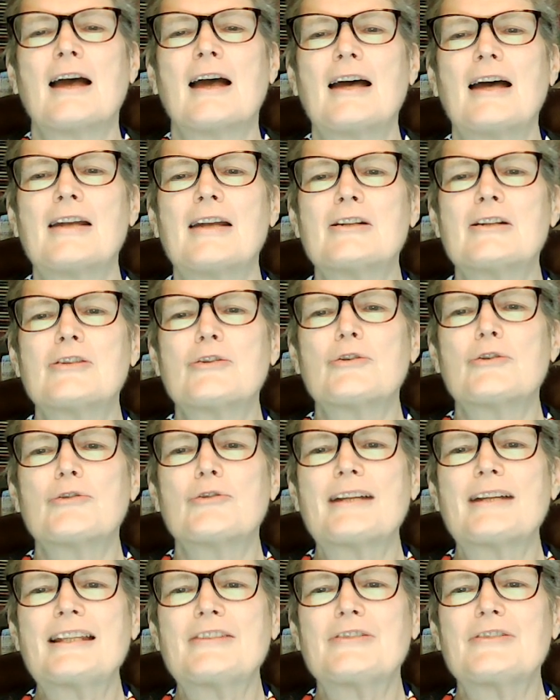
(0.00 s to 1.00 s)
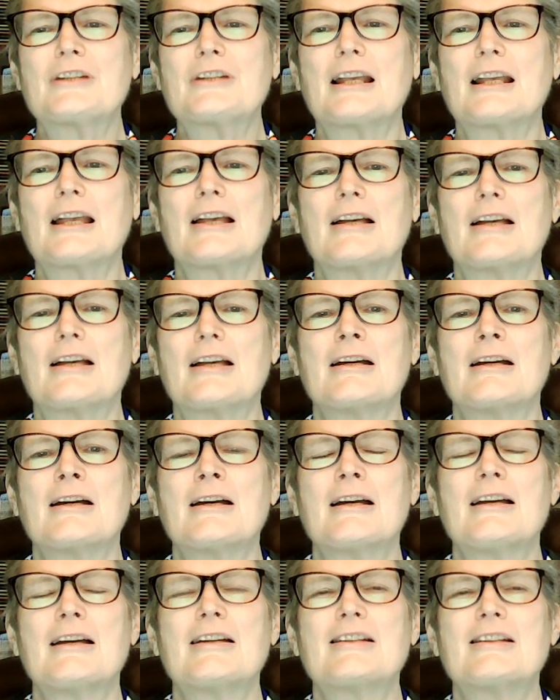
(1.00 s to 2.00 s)
And increasingly,
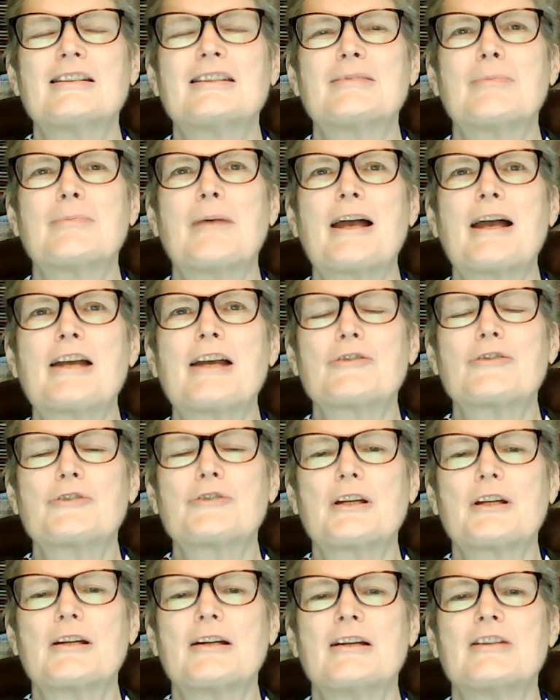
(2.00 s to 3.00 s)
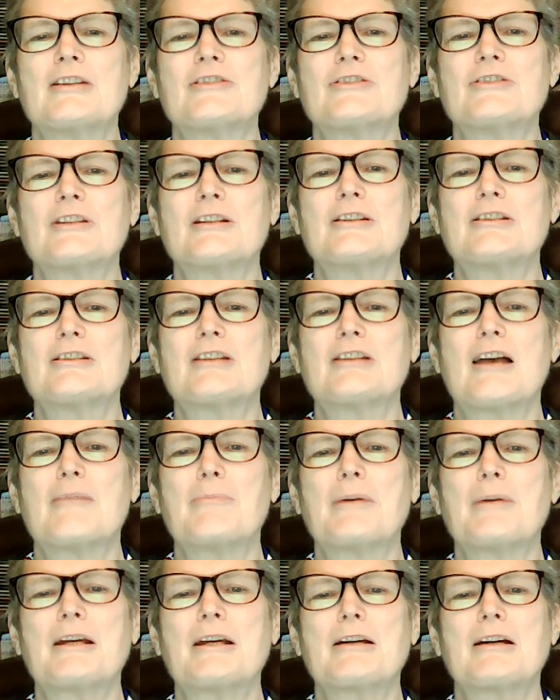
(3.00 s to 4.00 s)
especially since I've
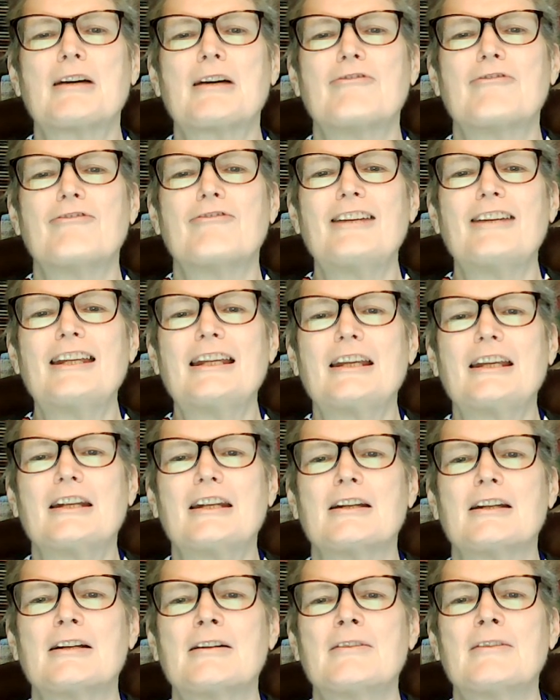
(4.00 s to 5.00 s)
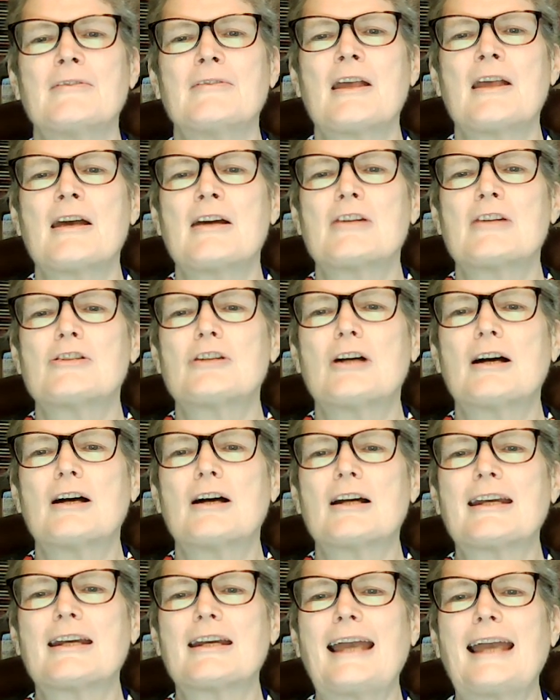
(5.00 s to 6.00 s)
become vegan,
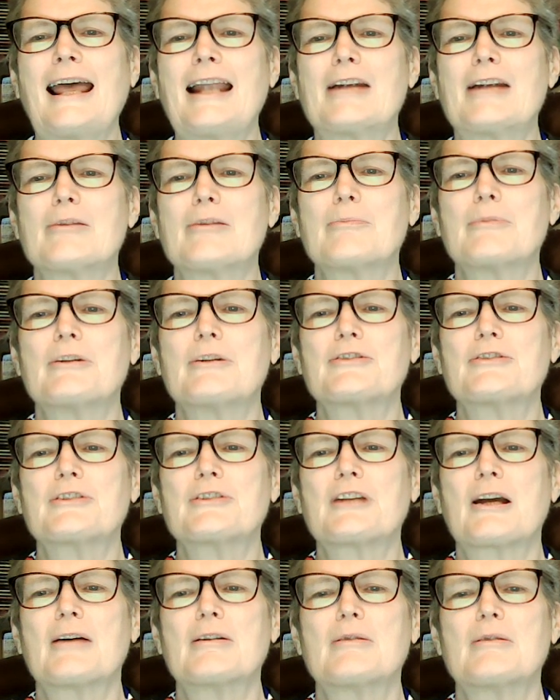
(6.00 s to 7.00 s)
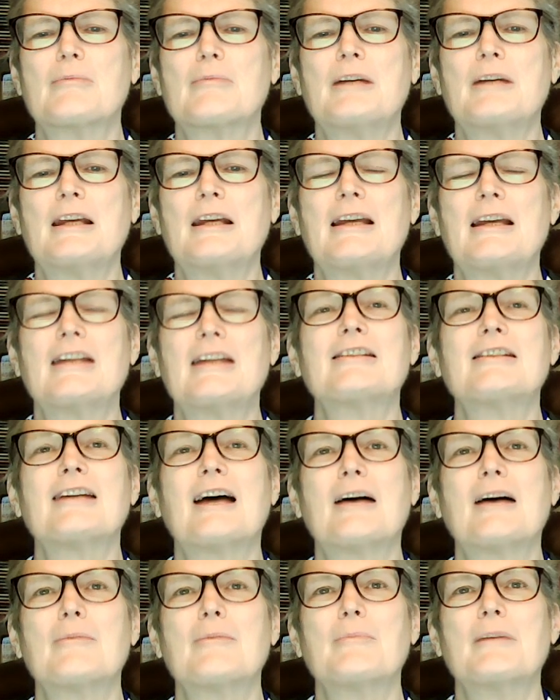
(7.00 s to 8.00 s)
talking animals come to me and
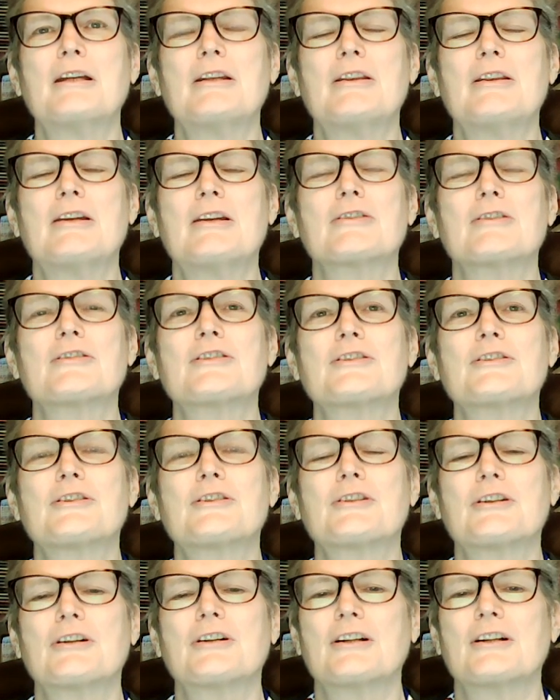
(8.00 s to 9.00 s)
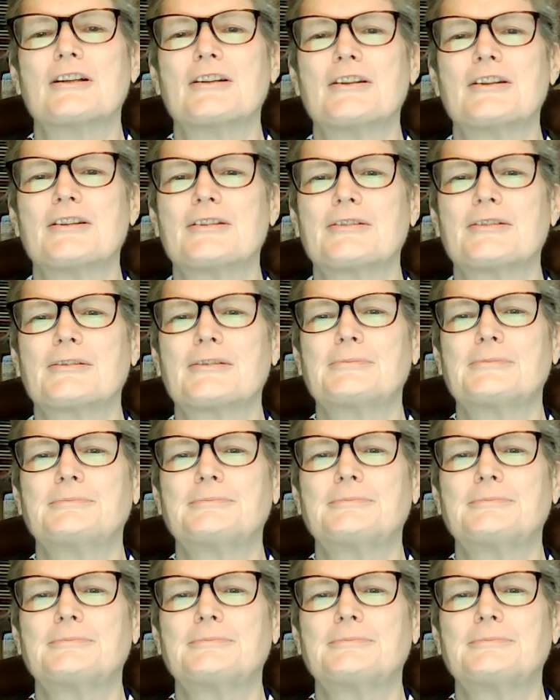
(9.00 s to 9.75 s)
tell me their stories.